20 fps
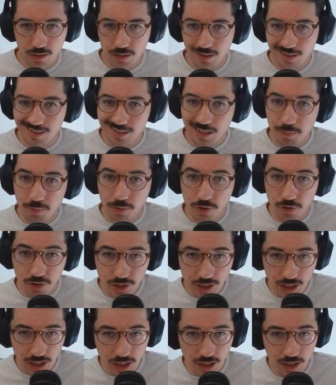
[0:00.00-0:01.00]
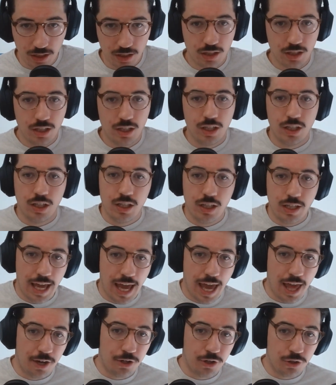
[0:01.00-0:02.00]
Step 13,
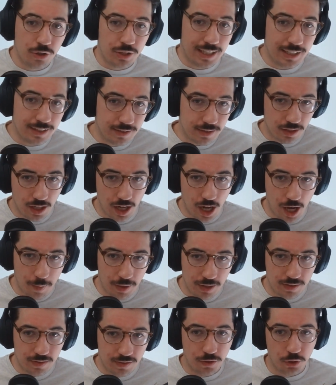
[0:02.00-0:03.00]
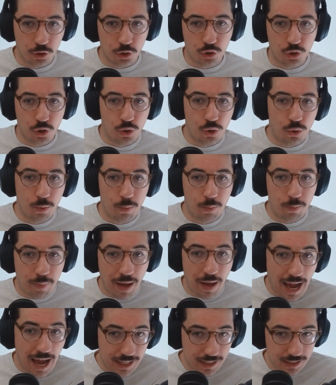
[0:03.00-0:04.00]
editor gets the comments. They'll go
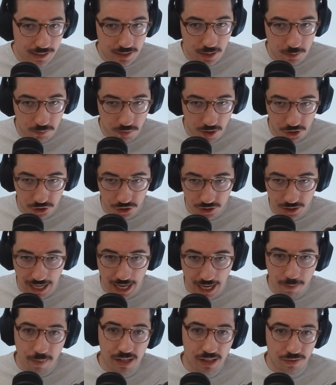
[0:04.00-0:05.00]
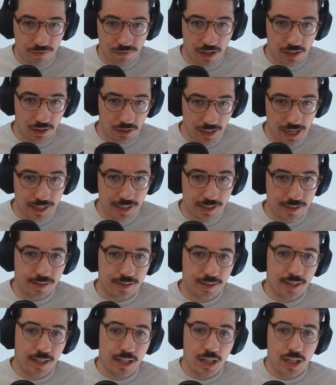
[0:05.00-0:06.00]
back into the project and make the final
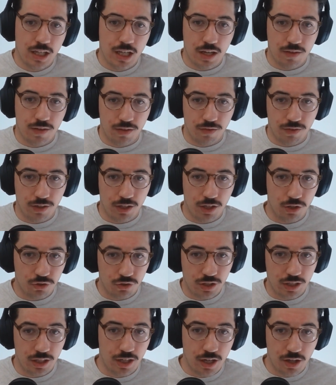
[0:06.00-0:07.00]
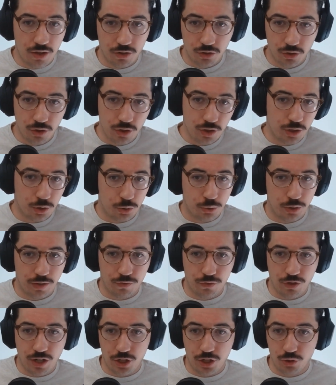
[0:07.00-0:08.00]
edits. If the videos need another look, the creative
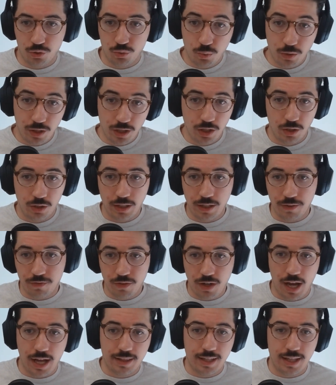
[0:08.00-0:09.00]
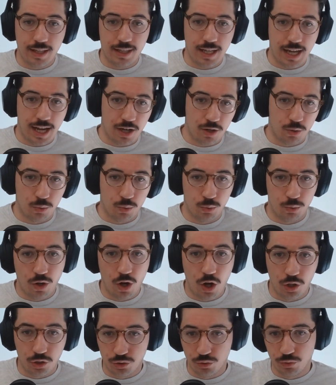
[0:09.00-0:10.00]
strategist will. If not, then the editor will
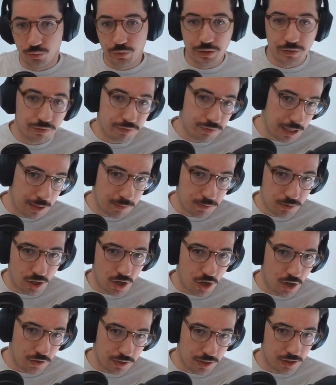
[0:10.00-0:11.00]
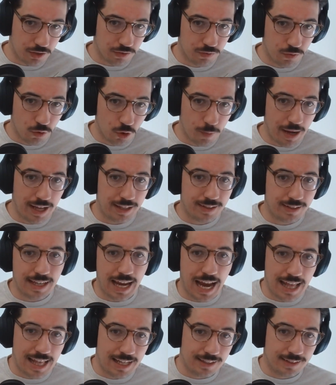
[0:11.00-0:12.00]
also reframe to all the other formats.
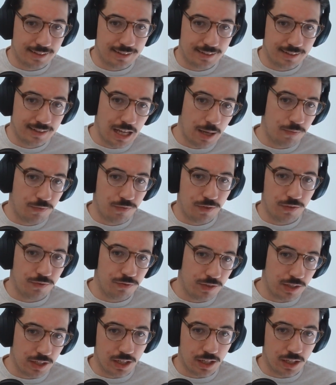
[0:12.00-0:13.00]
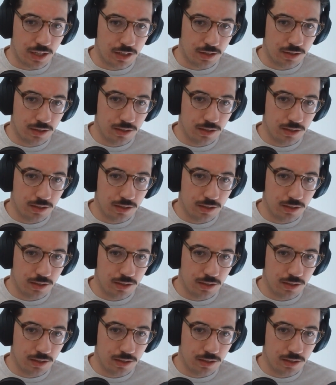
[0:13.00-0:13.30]
And then step 15,